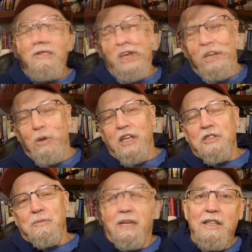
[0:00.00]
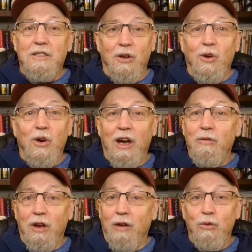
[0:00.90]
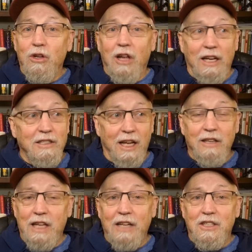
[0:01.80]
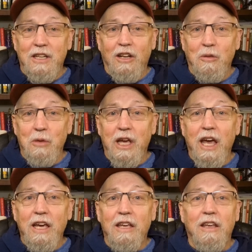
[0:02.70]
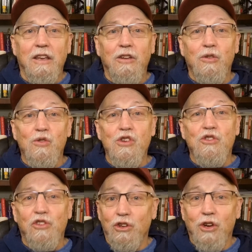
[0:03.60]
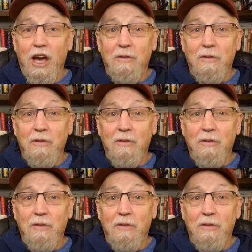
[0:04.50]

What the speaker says: Anyways, so I realized that that's telling me, hey, you still have